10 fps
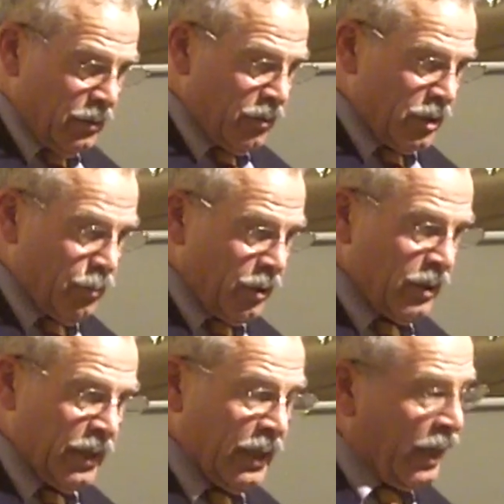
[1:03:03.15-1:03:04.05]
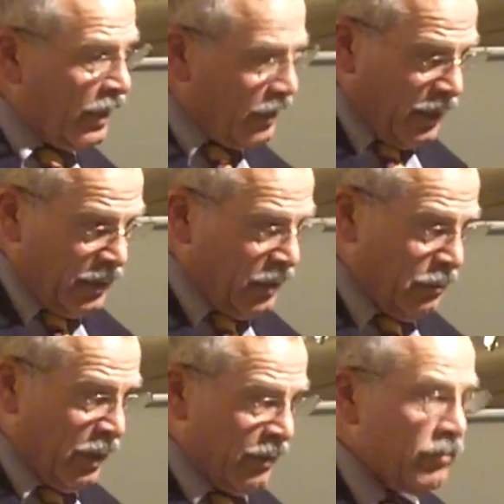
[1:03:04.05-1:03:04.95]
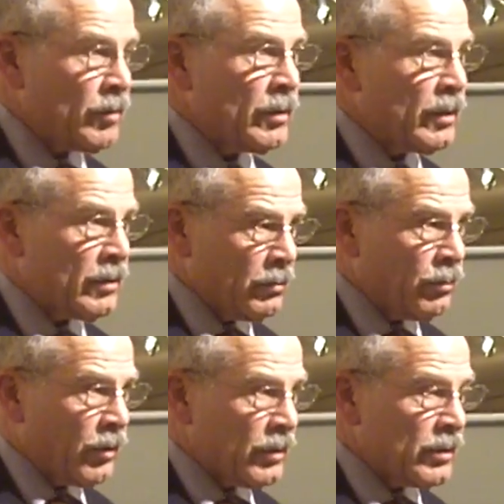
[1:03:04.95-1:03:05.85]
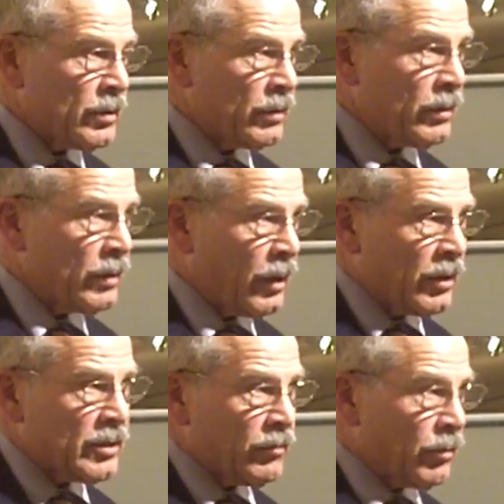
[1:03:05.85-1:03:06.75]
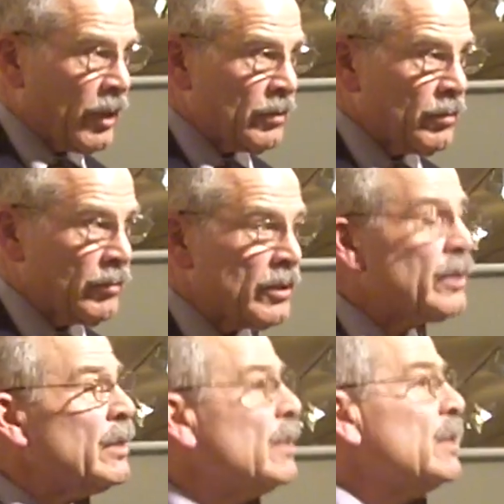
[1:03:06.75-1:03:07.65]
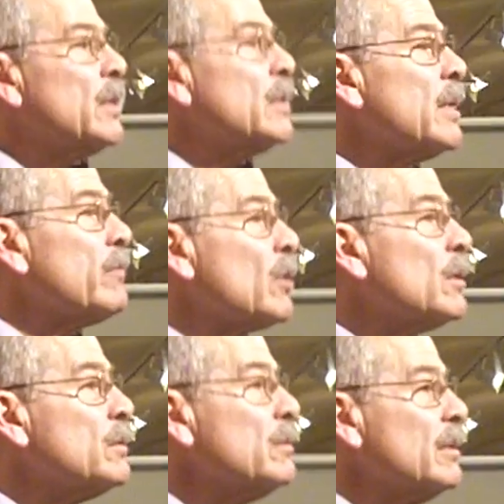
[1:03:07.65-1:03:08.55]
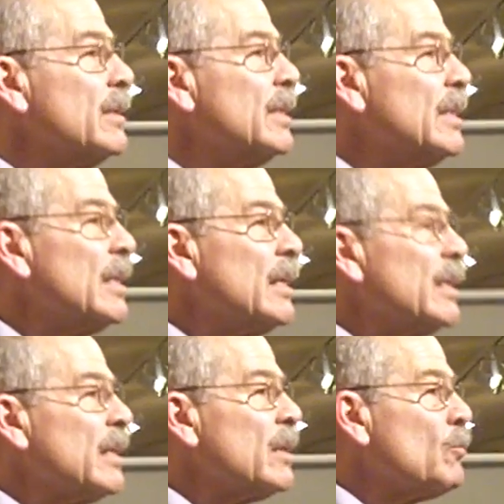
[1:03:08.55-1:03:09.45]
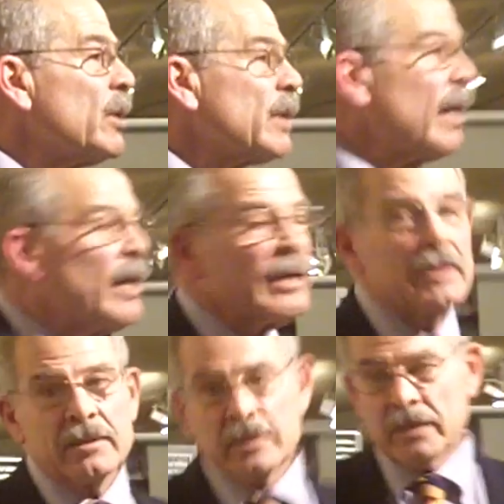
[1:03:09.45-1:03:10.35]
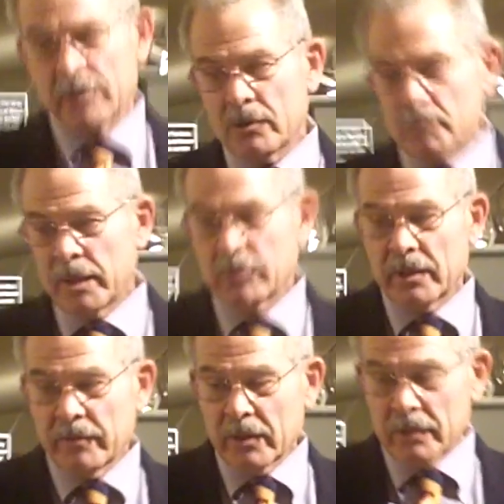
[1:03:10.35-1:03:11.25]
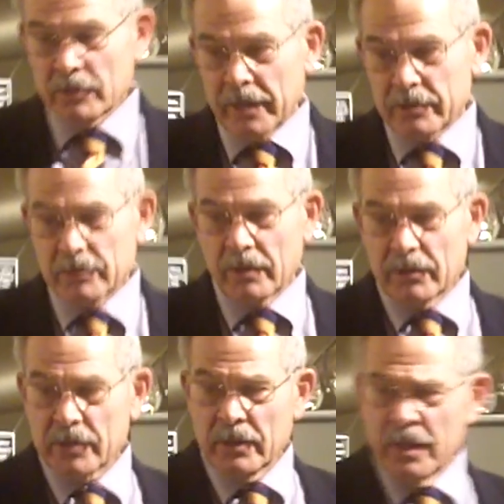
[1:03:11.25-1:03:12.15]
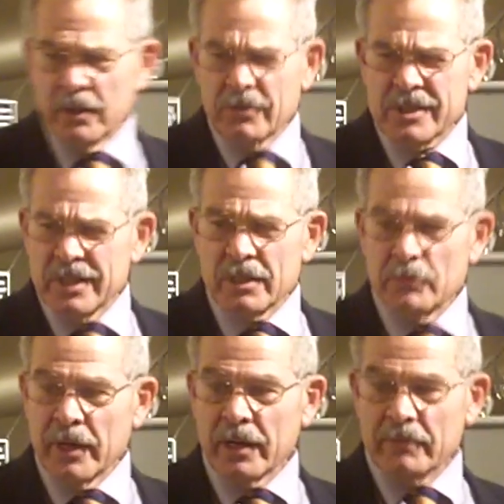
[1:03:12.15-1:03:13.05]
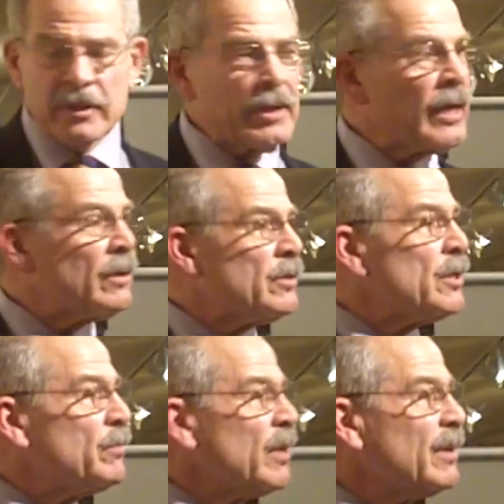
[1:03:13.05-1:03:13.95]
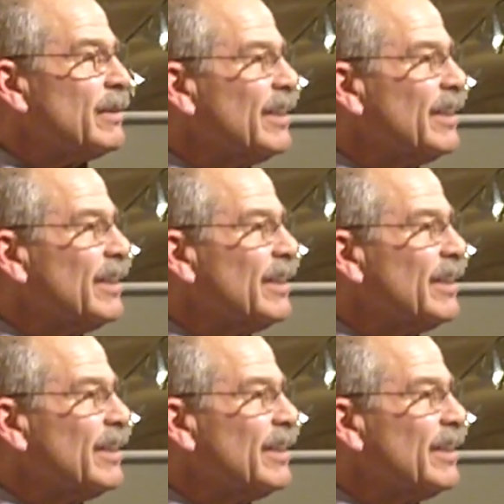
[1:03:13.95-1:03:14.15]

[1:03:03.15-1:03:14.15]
University of Portland had any idea about it, its importance to our civil rights movement. did didn't have a clue. And one guy, hundreds of people leaving this lecture hall, said, wasn't he the mayor of Atlanta or something?